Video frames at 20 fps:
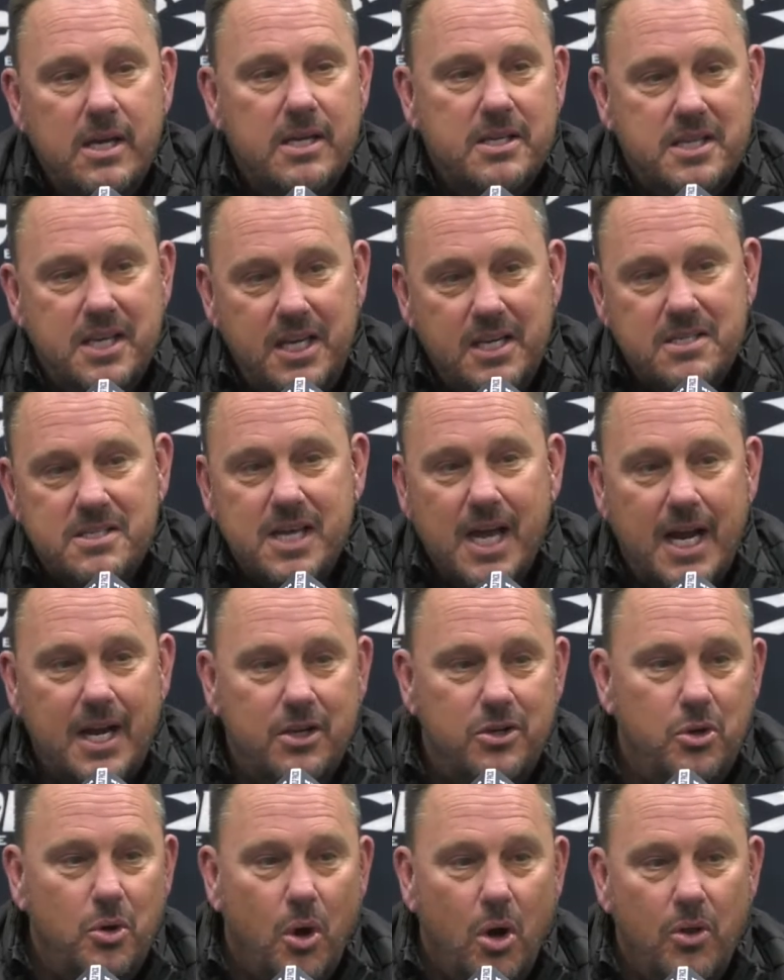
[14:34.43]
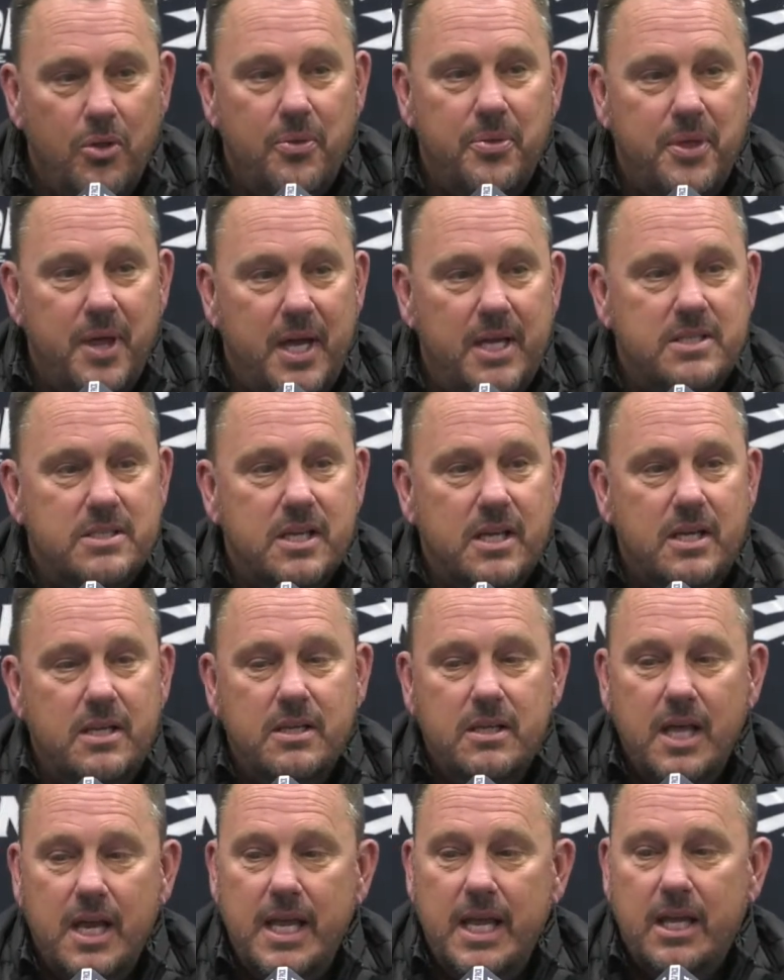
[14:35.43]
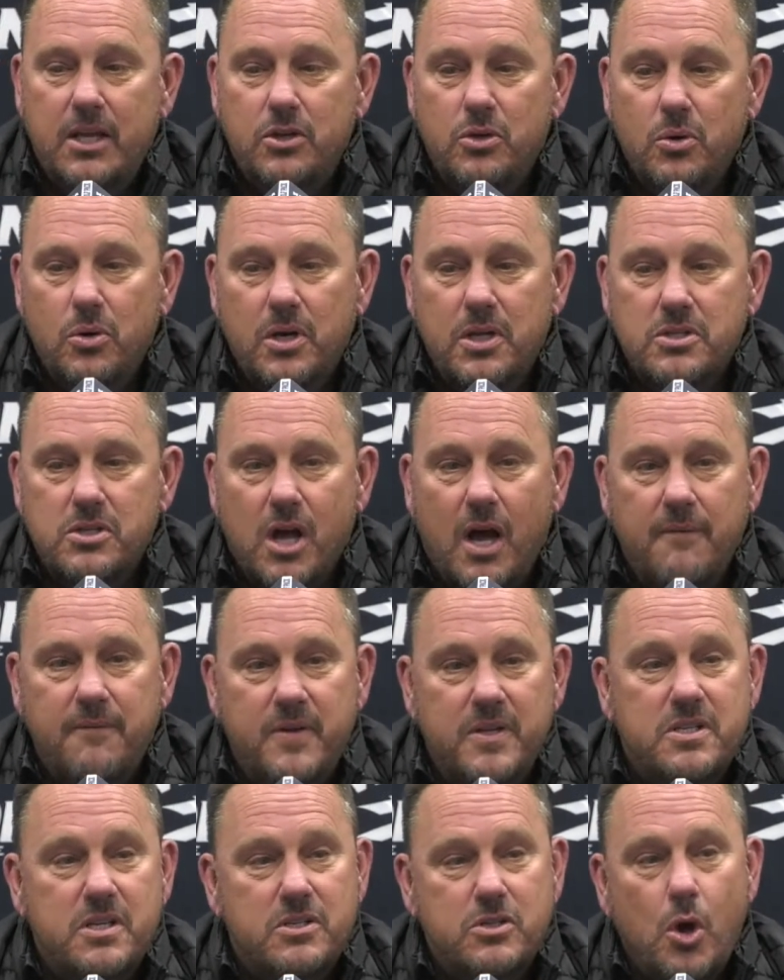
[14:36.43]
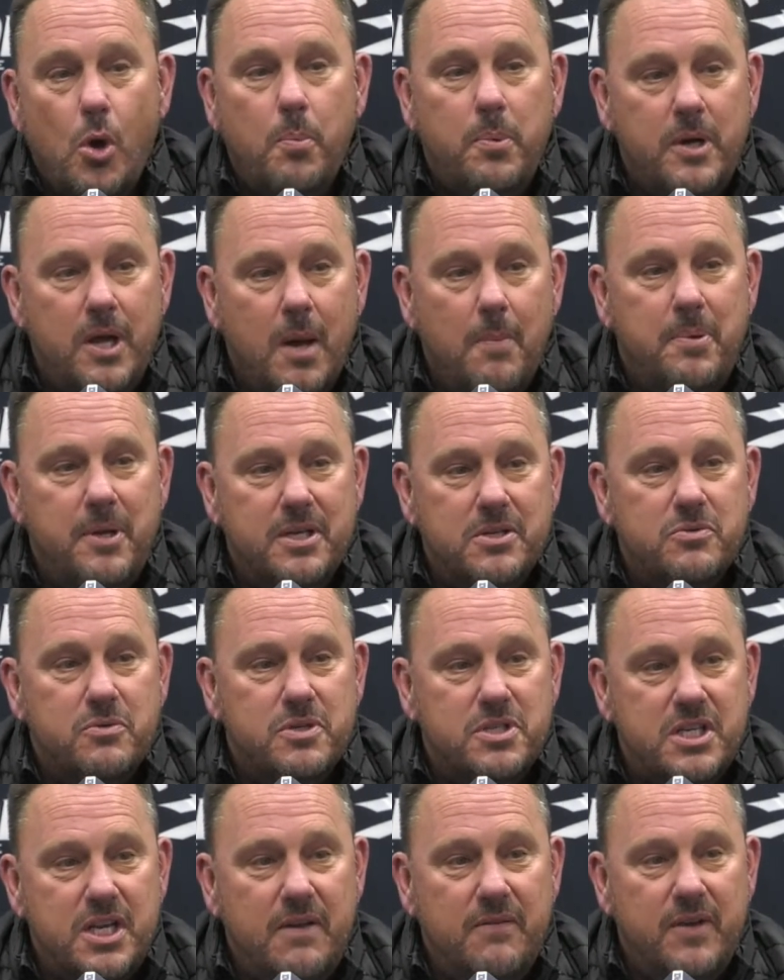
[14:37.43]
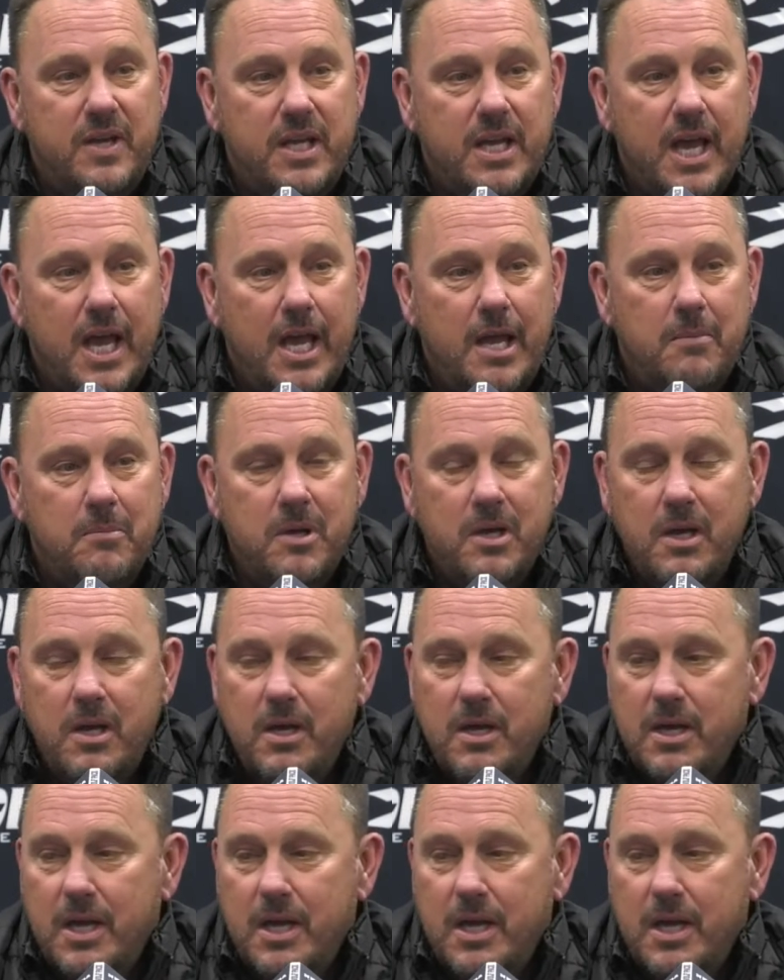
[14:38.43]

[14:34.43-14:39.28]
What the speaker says: as he decided to do all the things that he can do in this offense, it's opened up his receiving game.